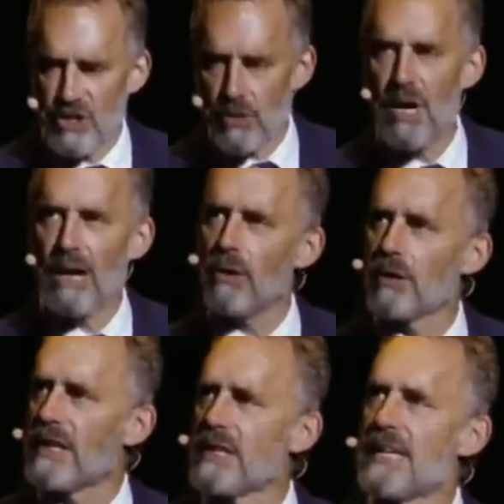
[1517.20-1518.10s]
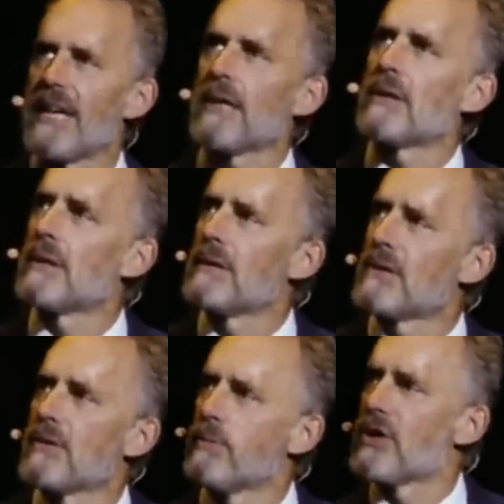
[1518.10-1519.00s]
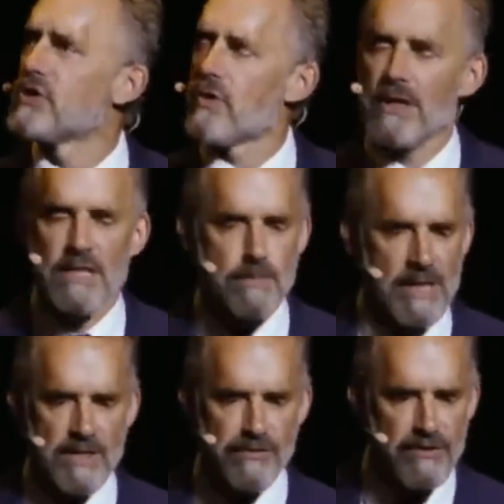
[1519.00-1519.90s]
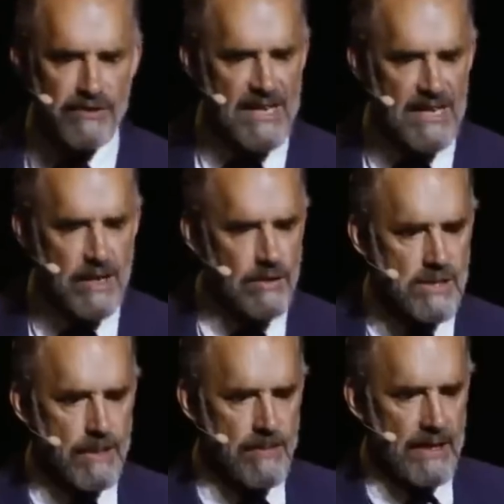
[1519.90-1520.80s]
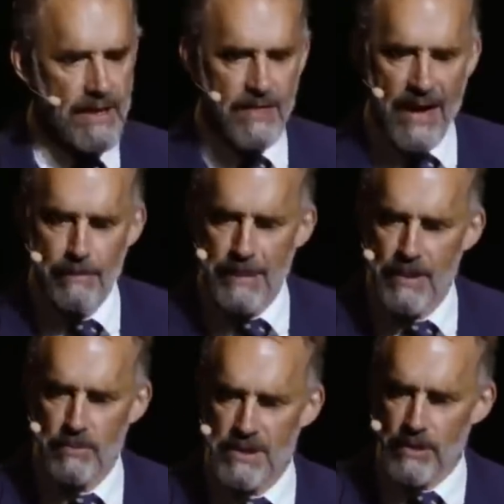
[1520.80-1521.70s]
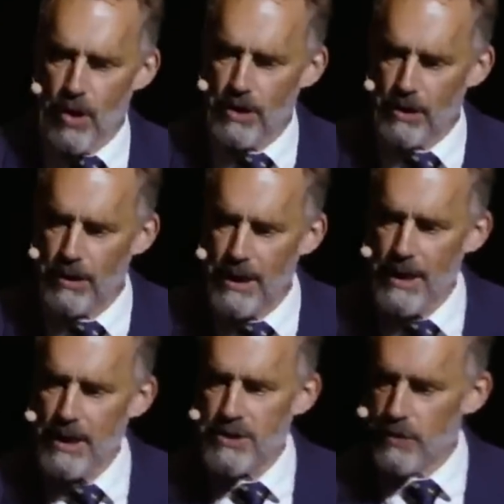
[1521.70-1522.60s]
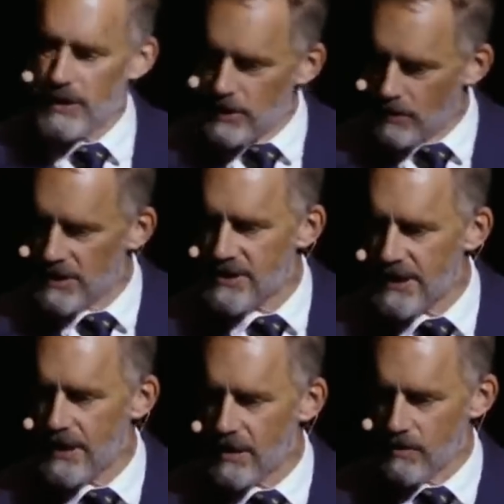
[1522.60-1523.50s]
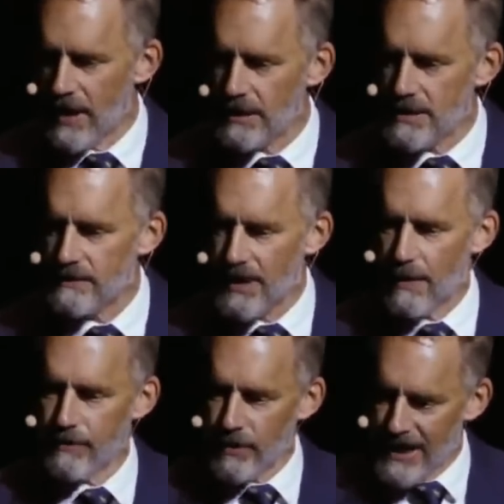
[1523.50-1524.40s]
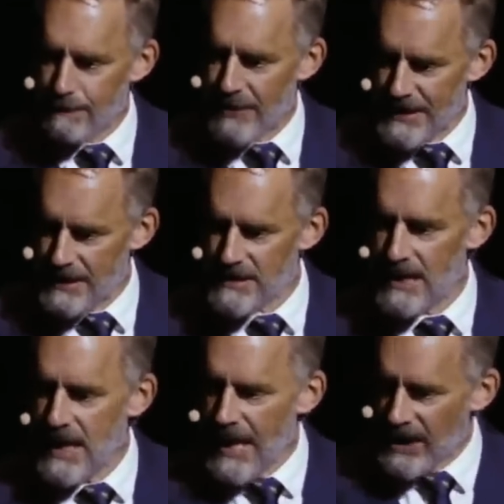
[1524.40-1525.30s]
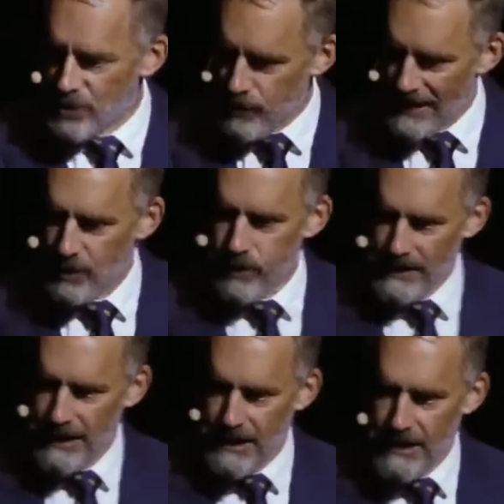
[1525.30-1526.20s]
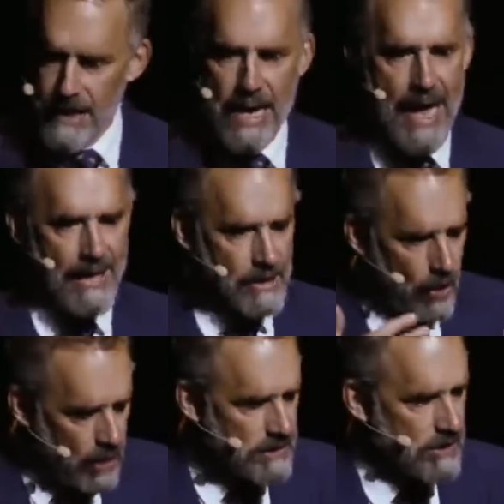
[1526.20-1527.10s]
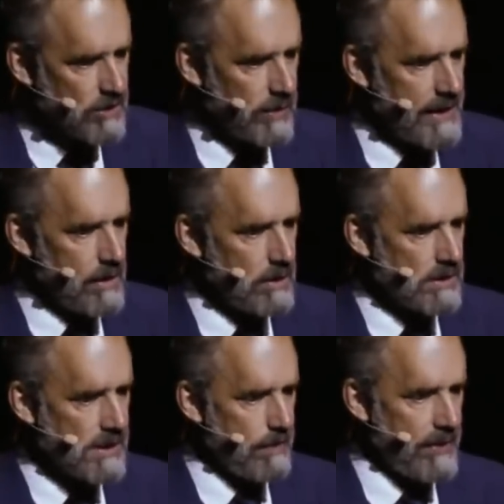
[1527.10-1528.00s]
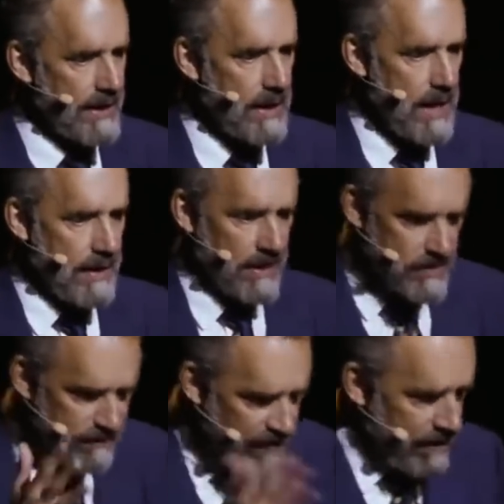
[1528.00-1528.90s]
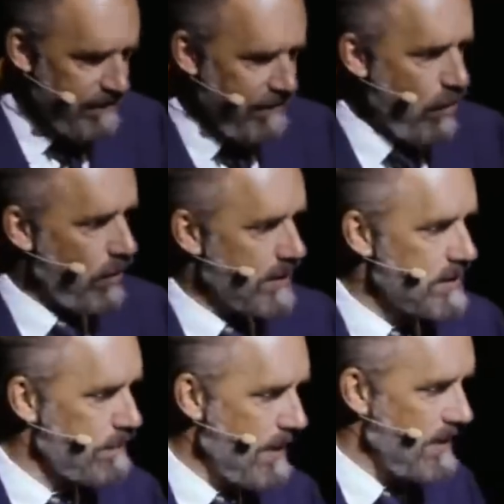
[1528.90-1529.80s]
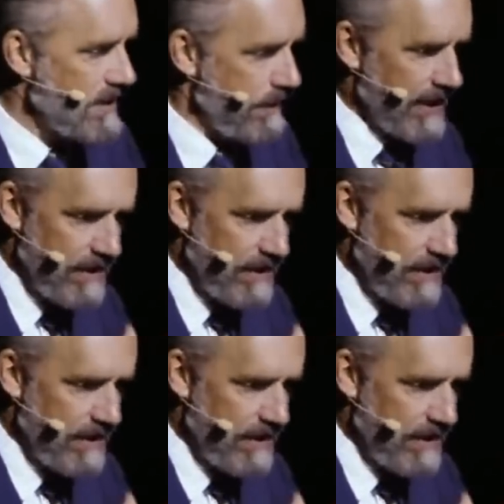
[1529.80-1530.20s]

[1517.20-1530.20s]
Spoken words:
how long did it take to construct this place? 15 years, something like that. Maybe it was longer. So that you could sit here in relative comfort and peace and tranquility and concentrate on something that's very focused, maybe something